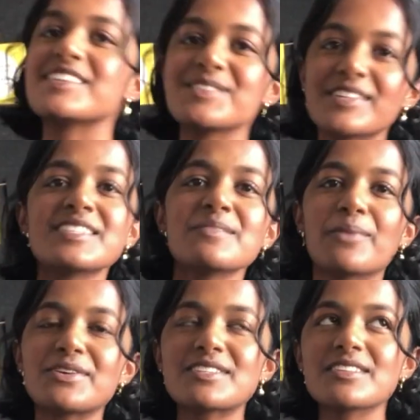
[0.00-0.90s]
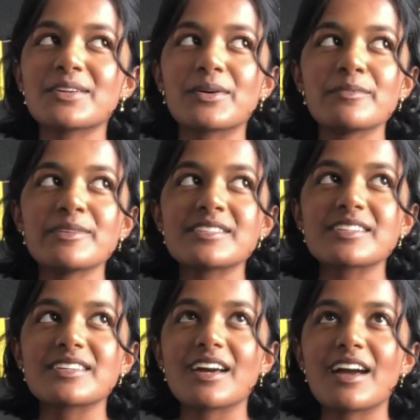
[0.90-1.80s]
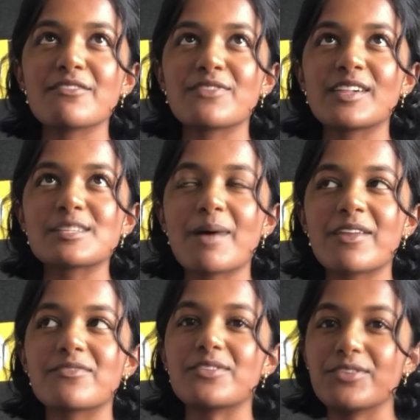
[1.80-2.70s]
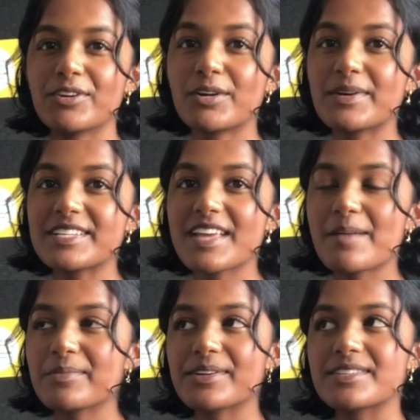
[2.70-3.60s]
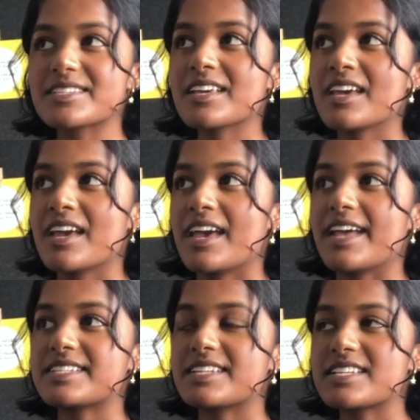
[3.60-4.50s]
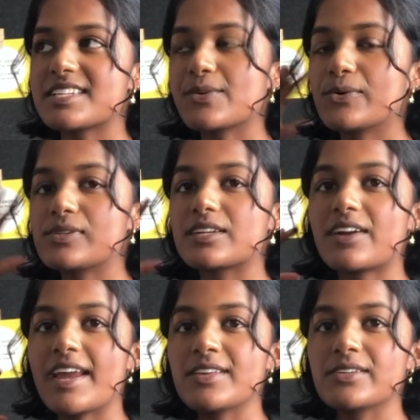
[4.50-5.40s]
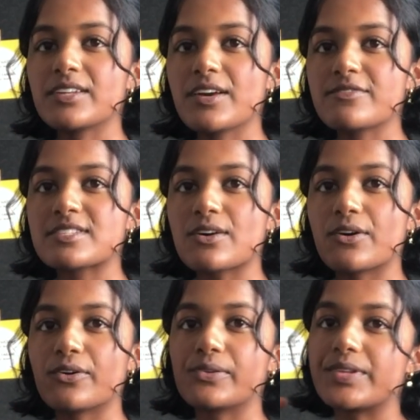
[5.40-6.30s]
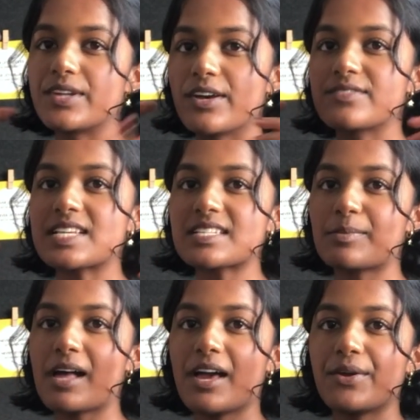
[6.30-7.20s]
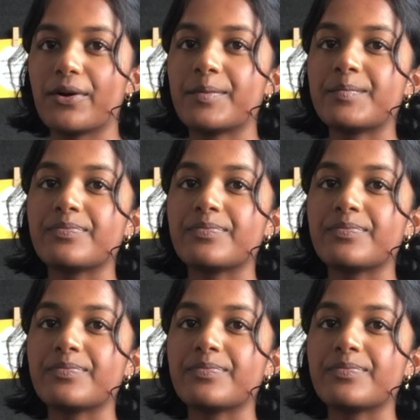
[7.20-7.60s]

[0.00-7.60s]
as you can see, most of the equipment I feel is part of the neuro exam because it's testing all the cranial nerves, so all the nerves that supply your